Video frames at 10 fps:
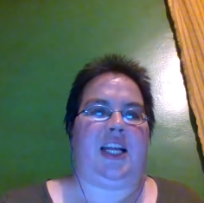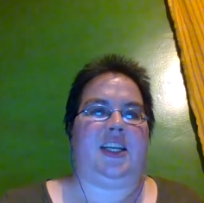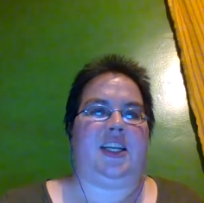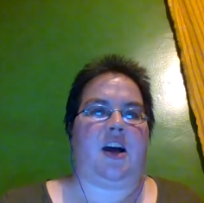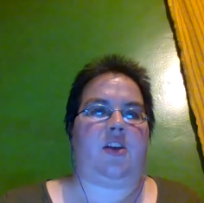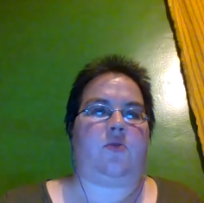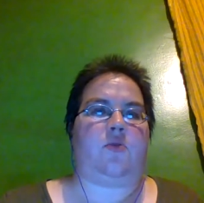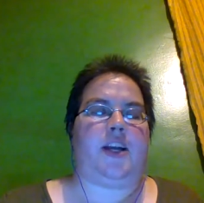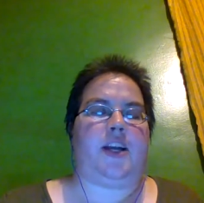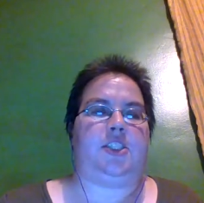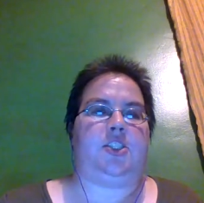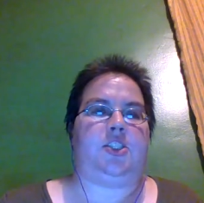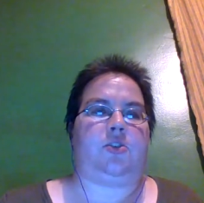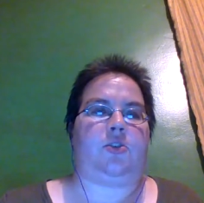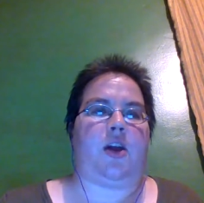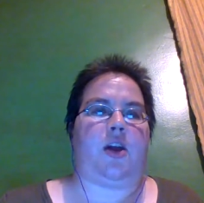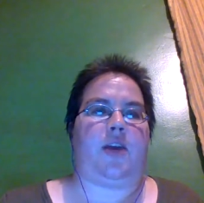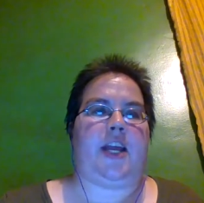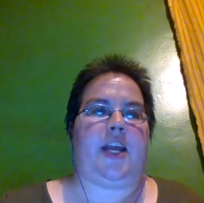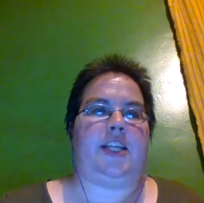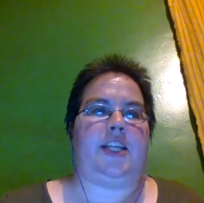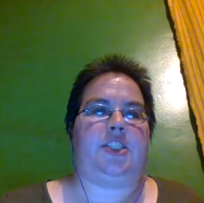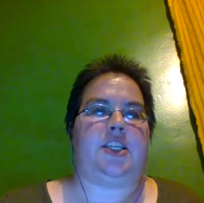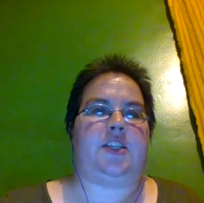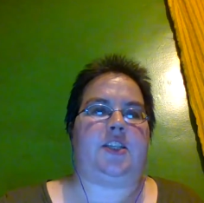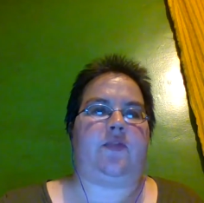Not quite sure I would have had Jess